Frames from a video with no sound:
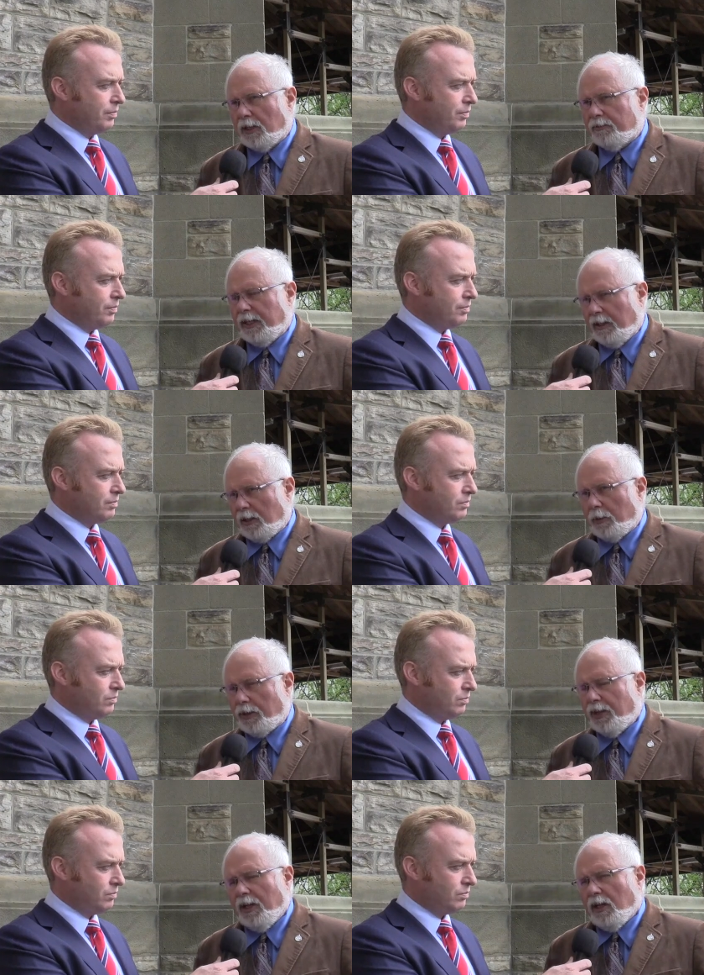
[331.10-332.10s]
Speaker 1: of dealing
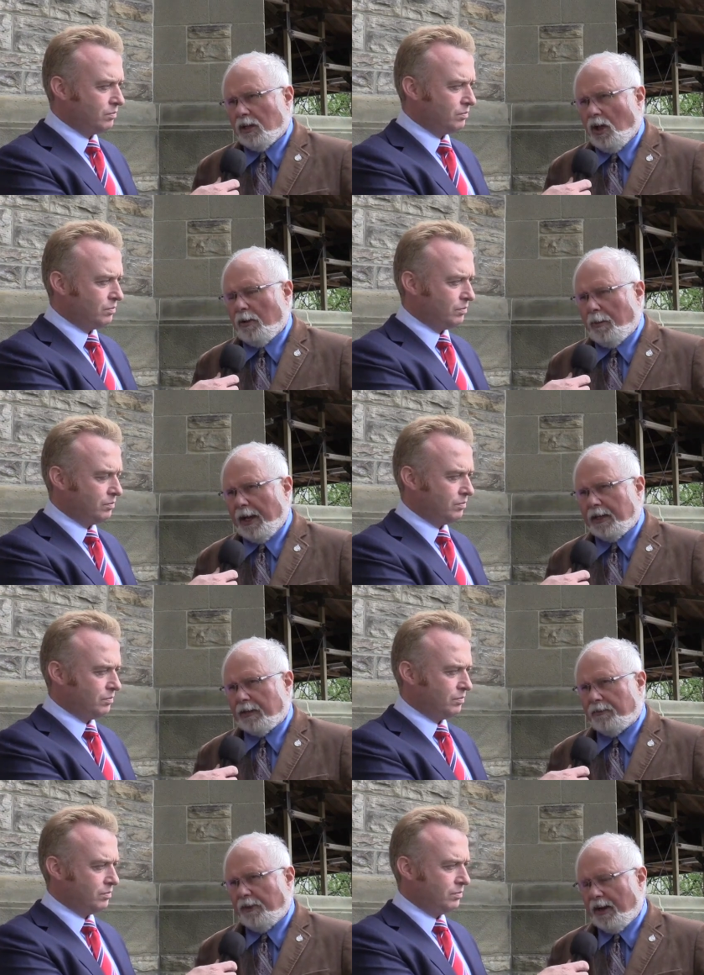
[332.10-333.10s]
with
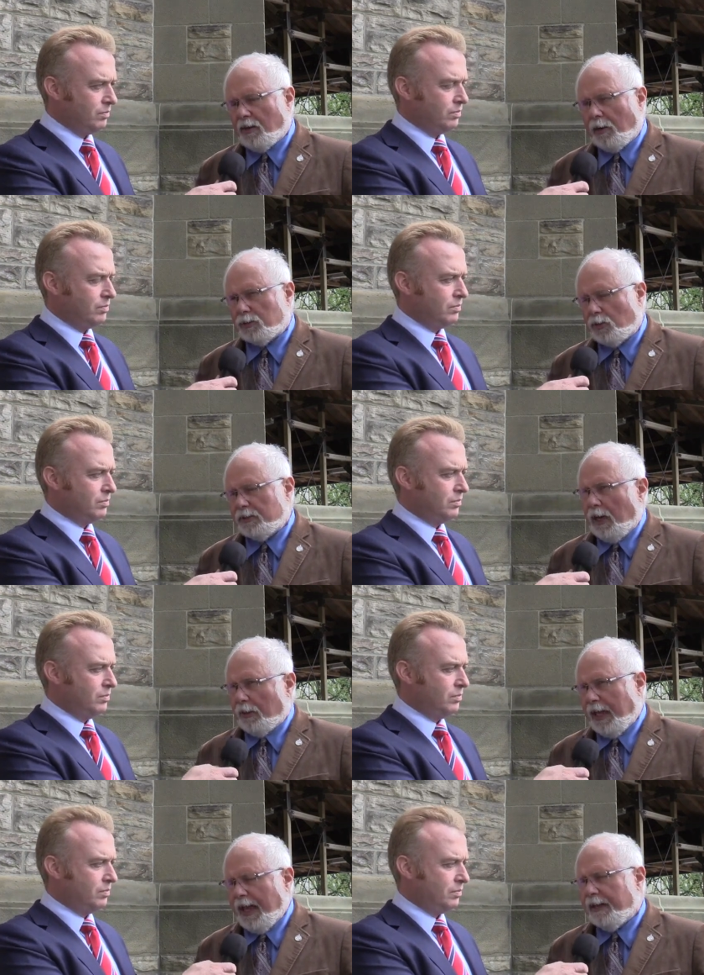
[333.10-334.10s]
law-abiding firearms owners. Now,
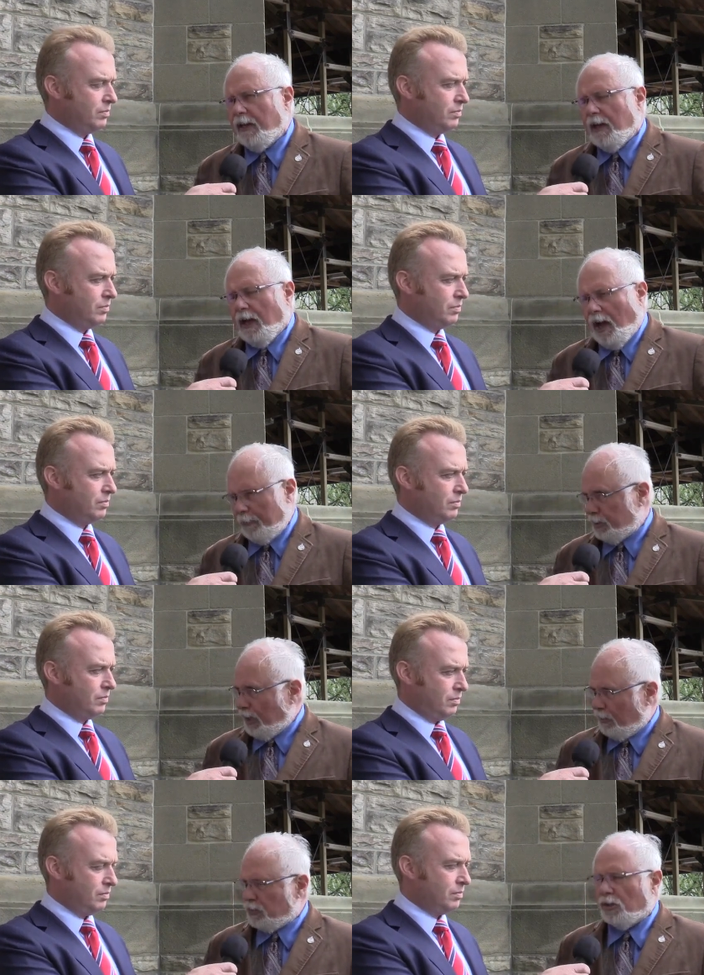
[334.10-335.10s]
again, I'm
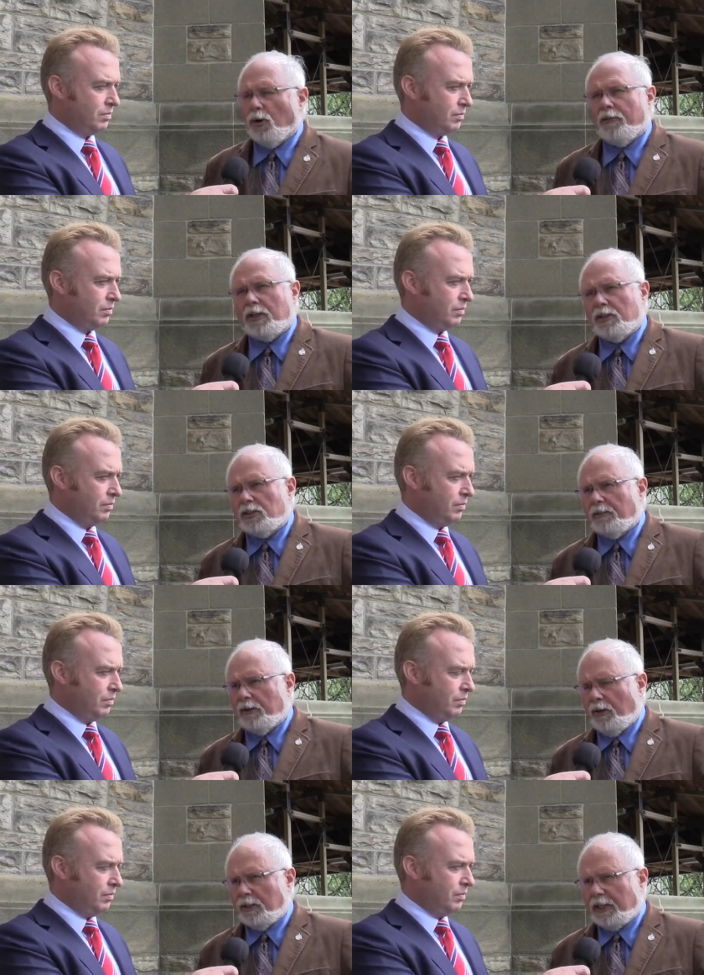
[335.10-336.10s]
chair, as you know, of the
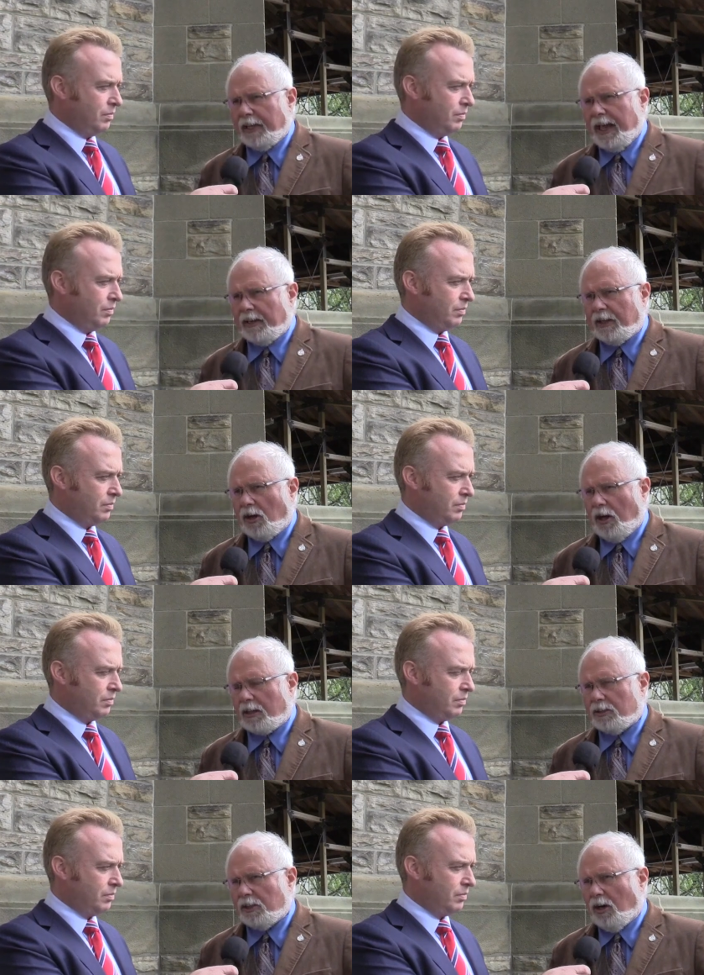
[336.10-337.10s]
Conservative Hunting and Angling
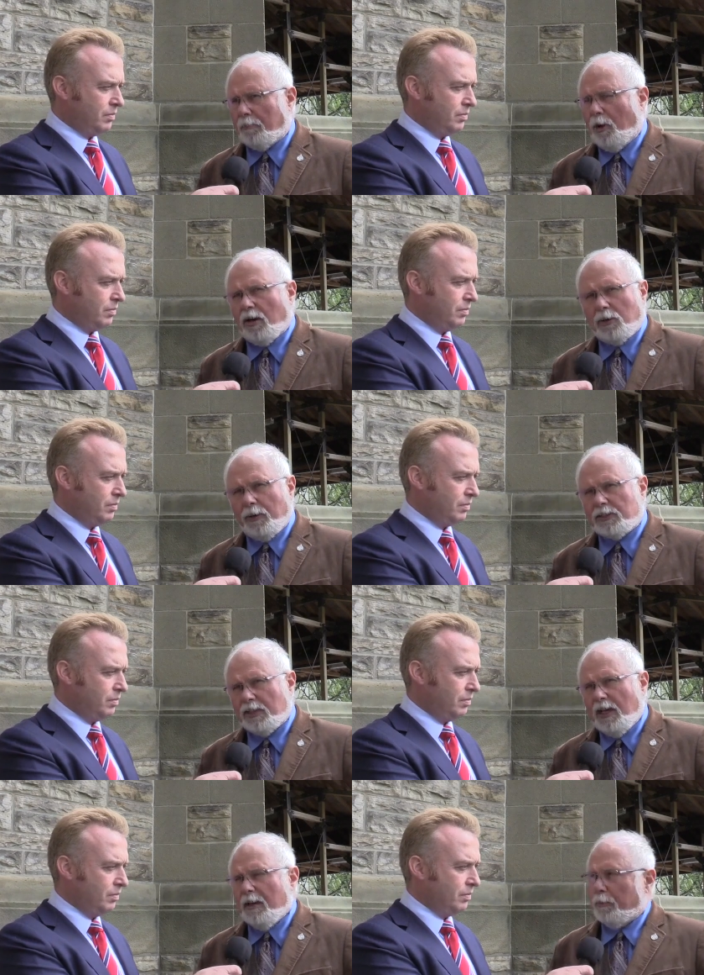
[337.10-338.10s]
Caucus, and our motto is
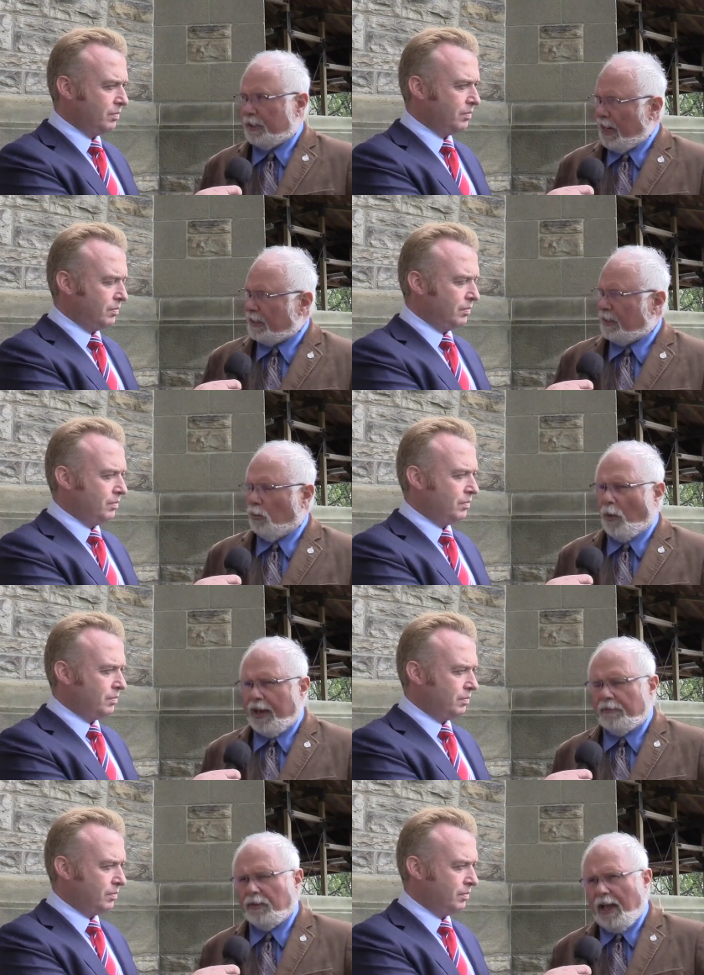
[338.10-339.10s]
protecting a way
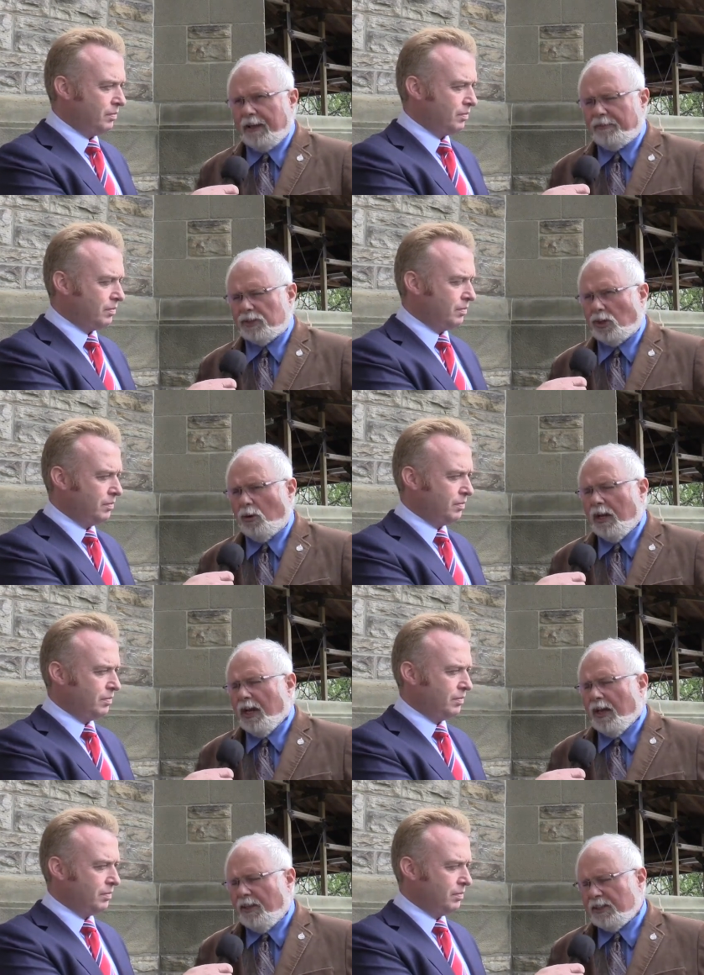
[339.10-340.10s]
of life. And so
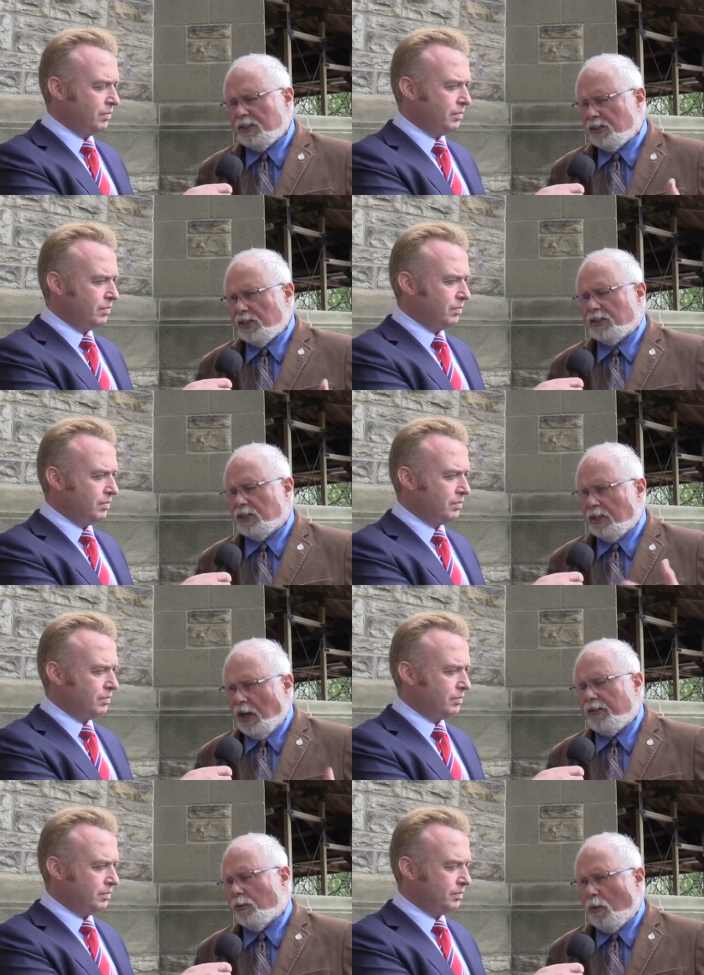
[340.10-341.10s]
this is just
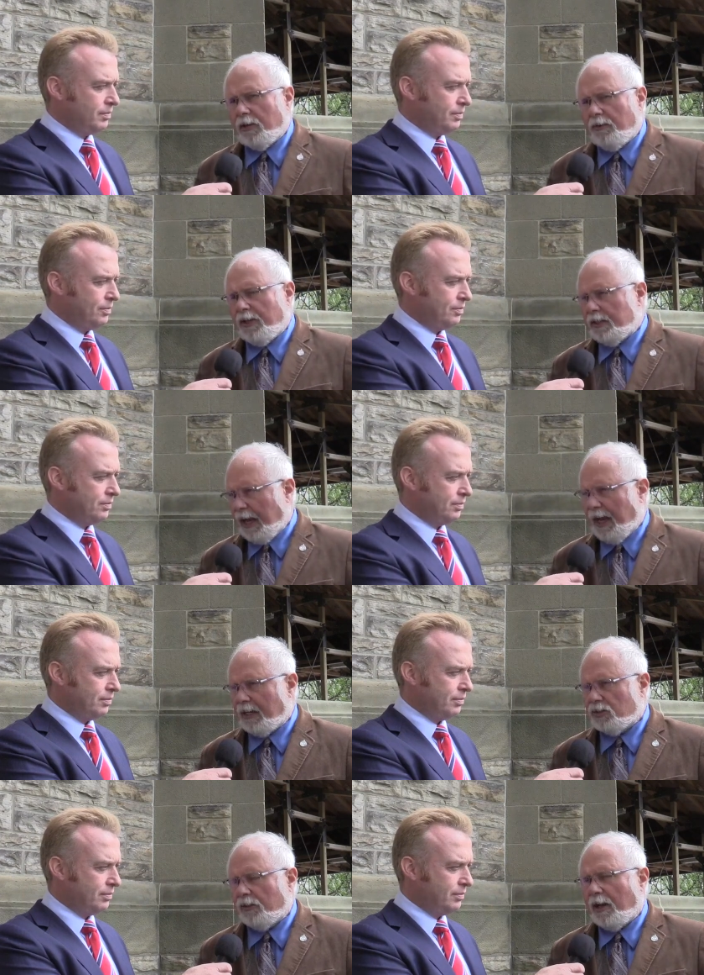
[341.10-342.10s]
another one of the
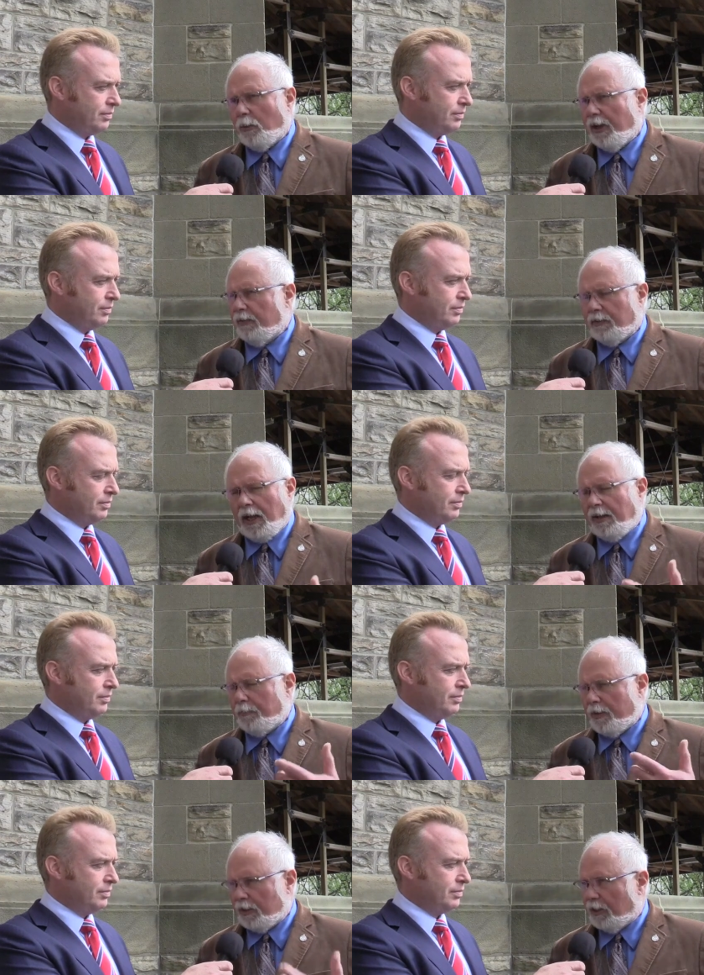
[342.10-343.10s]
attacks on that way of life
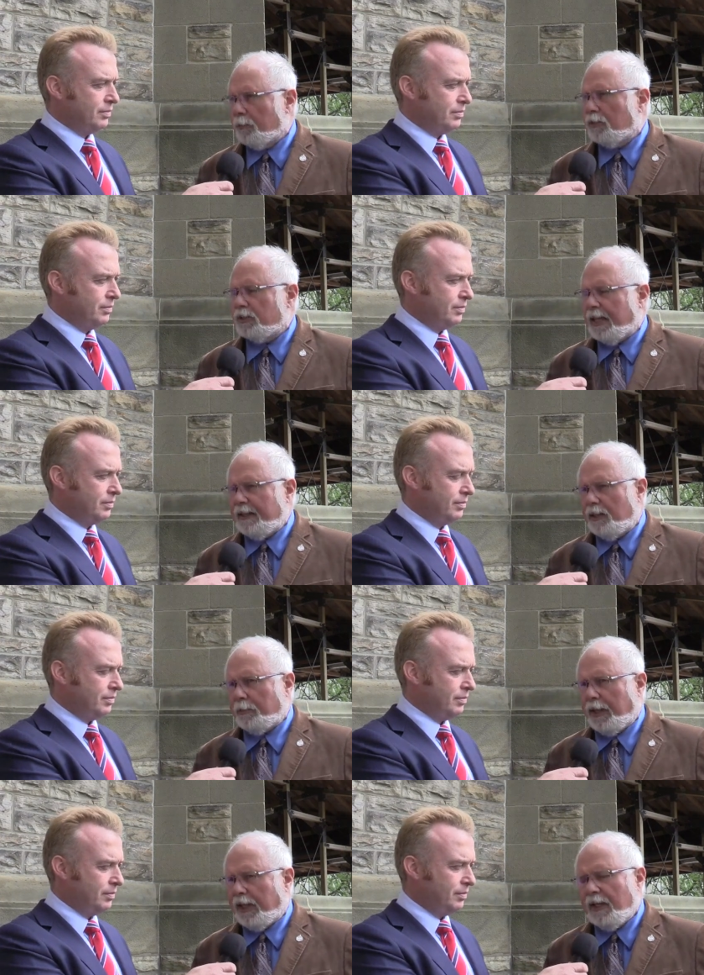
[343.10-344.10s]
by the Liberals and
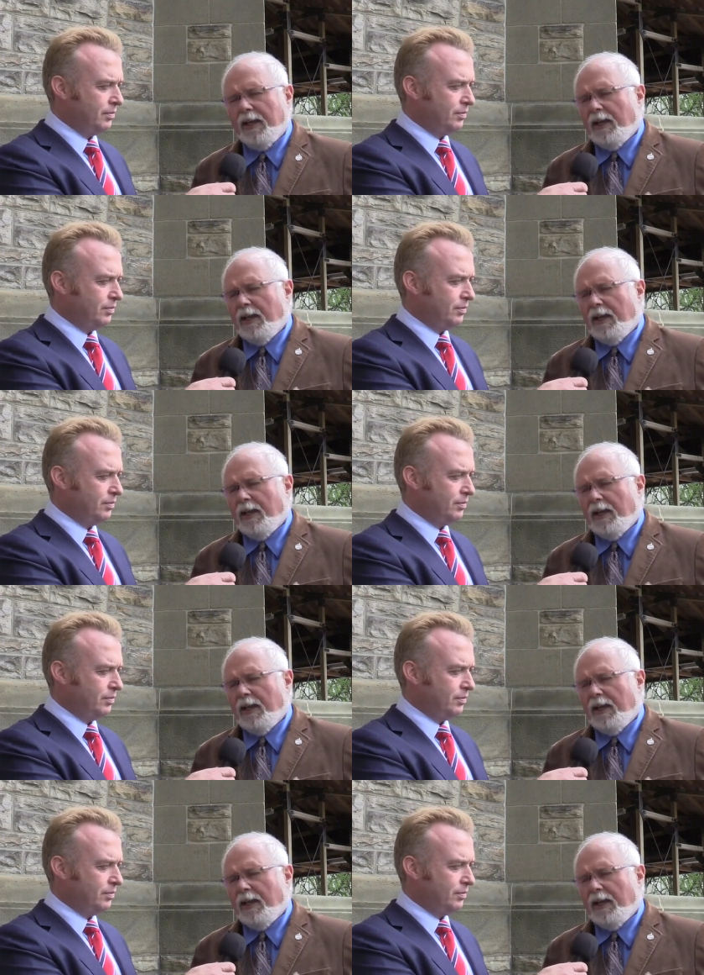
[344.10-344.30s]
NDP.